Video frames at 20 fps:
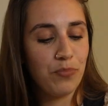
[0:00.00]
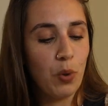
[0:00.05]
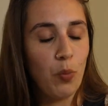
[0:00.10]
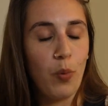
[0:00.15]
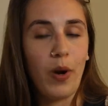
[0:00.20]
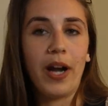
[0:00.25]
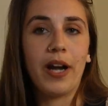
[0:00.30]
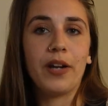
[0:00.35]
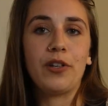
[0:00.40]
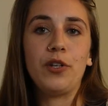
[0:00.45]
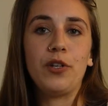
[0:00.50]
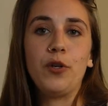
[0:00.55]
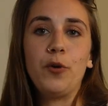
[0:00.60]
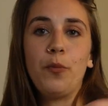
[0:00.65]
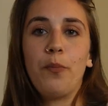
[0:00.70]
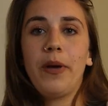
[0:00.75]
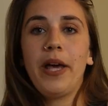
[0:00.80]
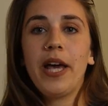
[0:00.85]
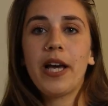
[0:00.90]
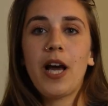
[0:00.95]
where you
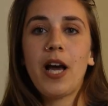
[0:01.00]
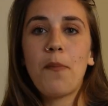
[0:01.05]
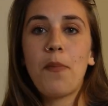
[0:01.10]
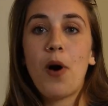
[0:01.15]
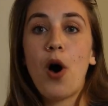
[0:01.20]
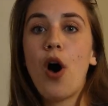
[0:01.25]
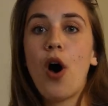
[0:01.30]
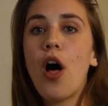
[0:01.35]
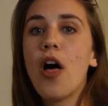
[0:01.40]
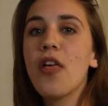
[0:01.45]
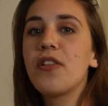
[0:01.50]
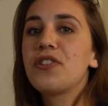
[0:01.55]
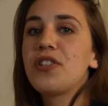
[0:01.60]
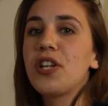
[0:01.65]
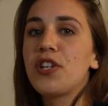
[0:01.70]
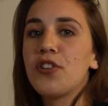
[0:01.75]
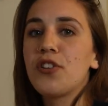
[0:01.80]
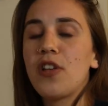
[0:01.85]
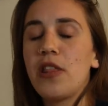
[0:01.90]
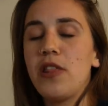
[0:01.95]
pick up all the
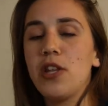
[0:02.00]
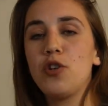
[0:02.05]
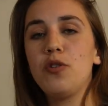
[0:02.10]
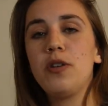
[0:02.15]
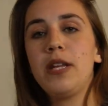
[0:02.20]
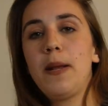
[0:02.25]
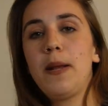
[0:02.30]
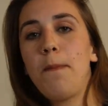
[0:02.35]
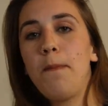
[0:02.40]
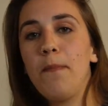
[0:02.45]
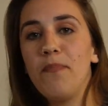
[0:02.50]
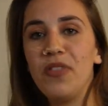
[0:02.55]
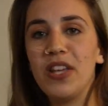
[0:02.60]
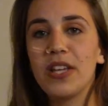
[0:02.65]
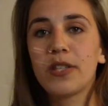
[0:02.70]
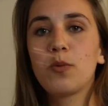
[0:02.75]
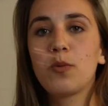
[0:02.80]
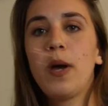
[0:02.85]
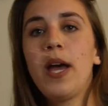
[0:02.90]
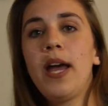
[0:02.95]
stitches and then you knit
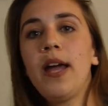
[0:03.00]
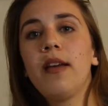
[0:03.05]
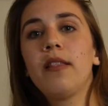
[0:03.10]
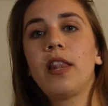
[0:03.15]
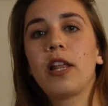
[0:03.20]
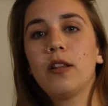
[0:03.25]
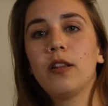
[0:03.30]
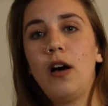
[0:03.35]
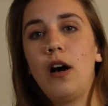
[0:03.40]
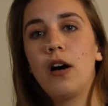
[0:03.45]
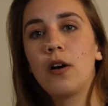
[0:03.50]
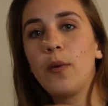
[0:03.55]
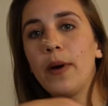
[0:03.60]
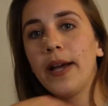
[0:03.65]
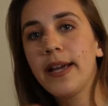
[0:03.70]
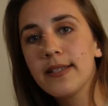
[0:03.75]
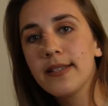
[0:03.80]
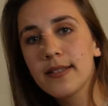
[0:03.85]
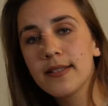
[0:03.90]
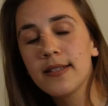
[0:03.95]
this way, like long
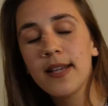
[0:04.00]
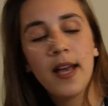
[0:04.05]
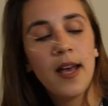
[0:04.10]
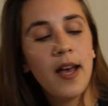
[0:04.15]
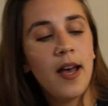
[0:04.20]
ways.